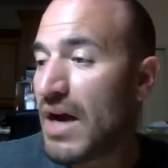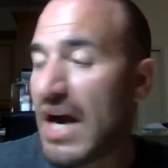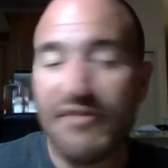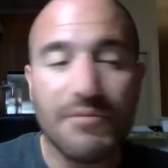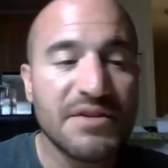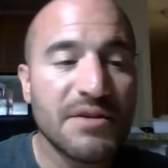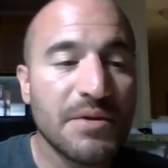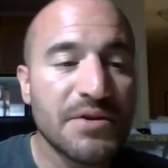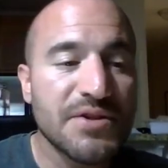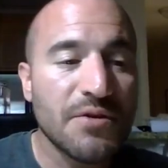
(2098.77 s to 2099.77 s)
Haven't been to the
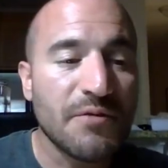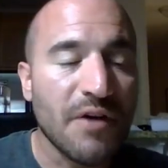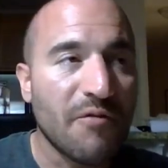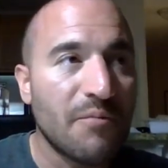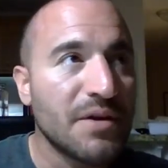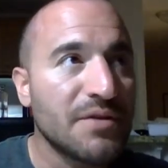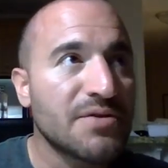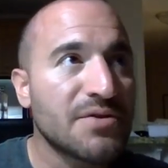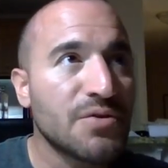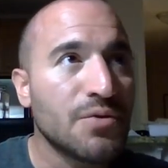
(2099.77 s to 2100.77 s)
Minnesota Fair. I've been
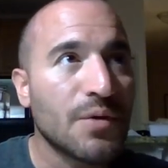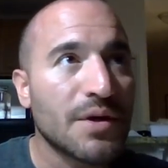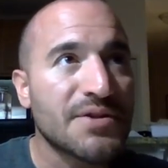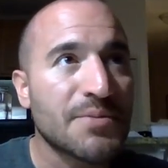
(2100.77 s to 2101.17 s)
to